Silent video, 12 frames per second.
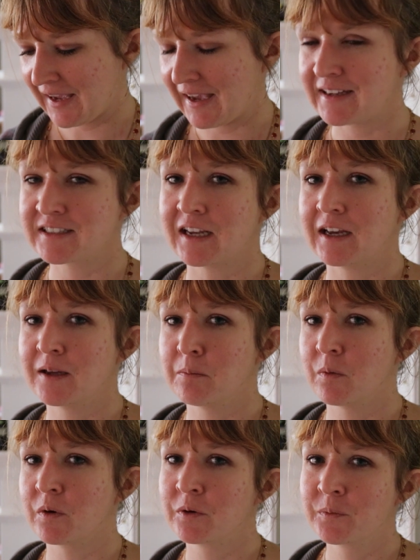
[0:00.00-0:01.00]
and
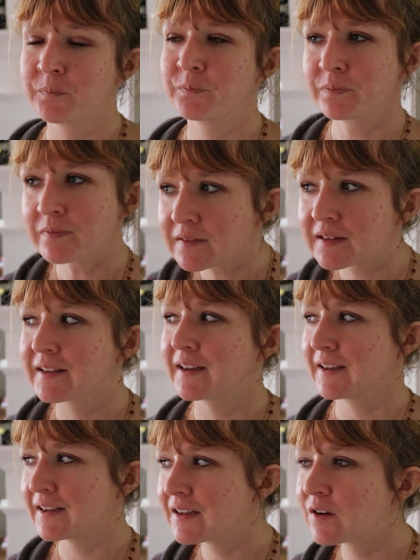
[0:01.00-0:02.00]
I'm
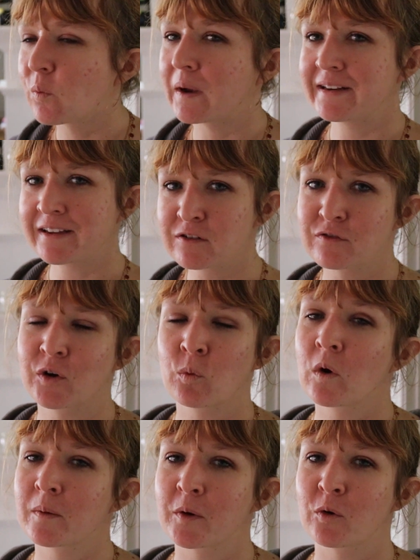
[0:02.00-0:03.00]
waiting for
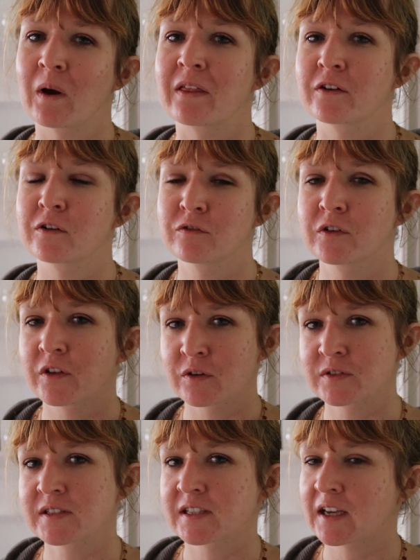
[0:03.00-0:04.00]
warmer weather for
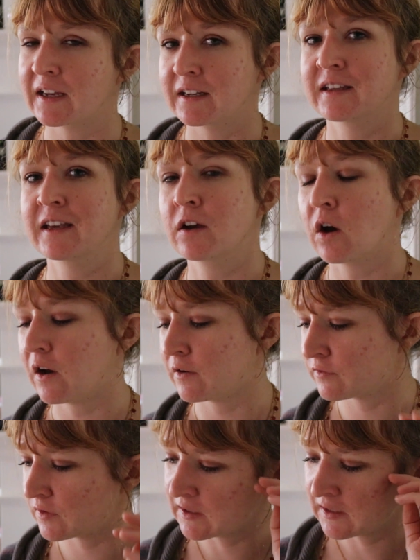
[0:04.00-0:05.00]
those to kind of kick
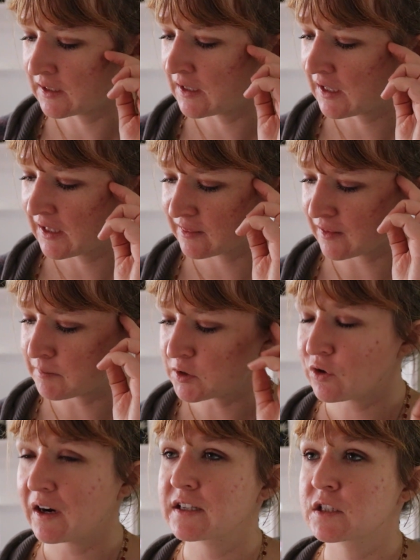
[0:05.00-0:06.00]
off.
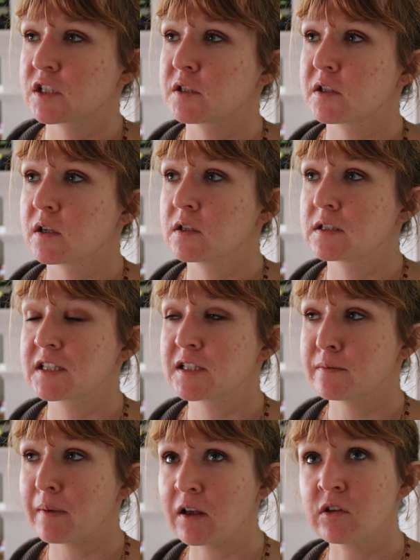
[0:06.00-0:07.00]
Lemongrass
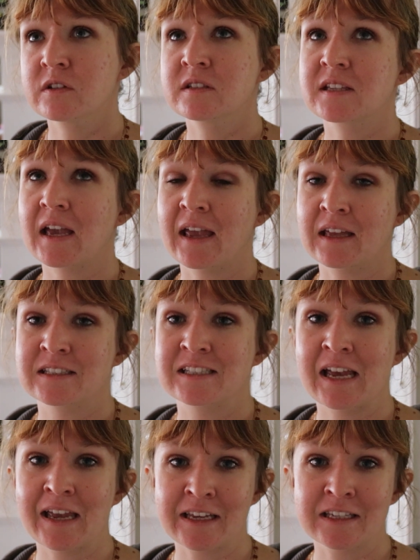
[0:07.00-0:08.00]
smells and
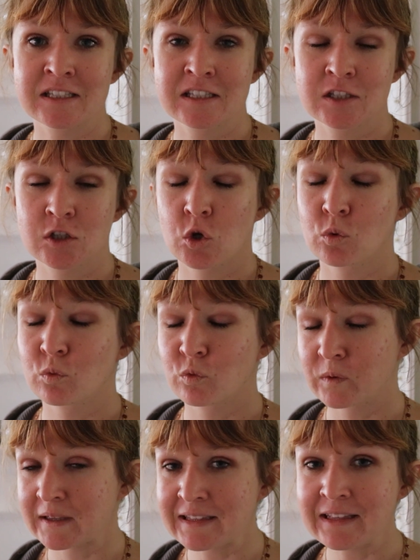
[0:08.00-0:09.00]
tastes
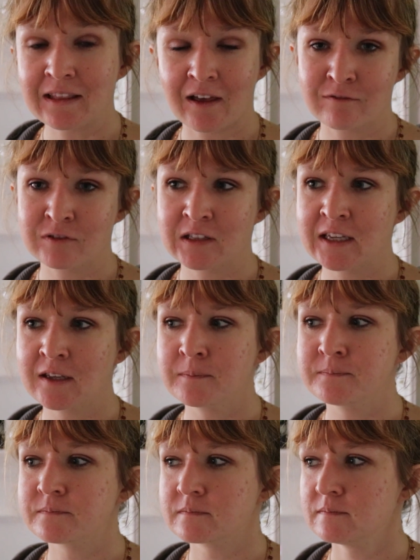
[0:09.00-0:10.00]
really lovely.
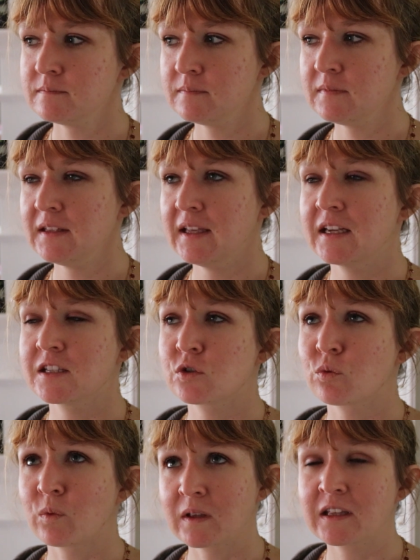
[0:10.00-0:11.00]
It's
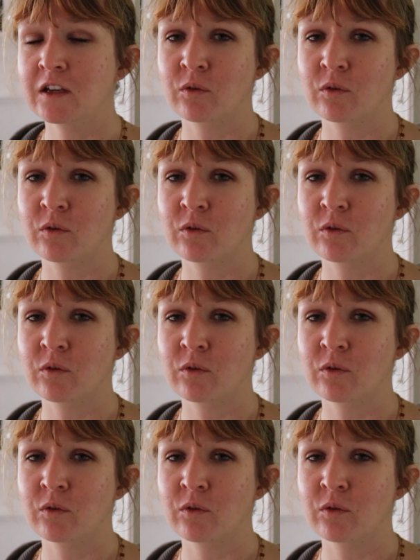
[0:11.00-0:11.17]
really